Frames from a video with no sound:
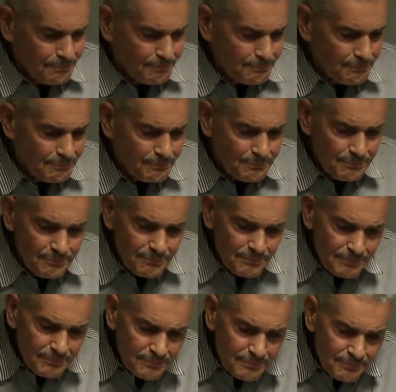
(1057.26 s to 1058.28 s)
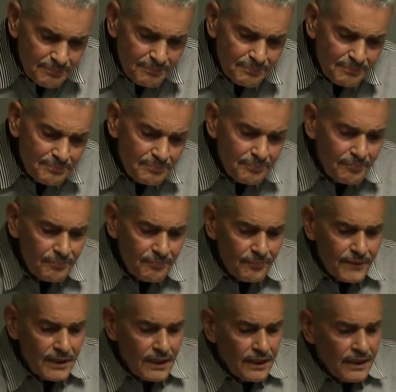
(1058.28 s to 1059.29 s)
[no speech]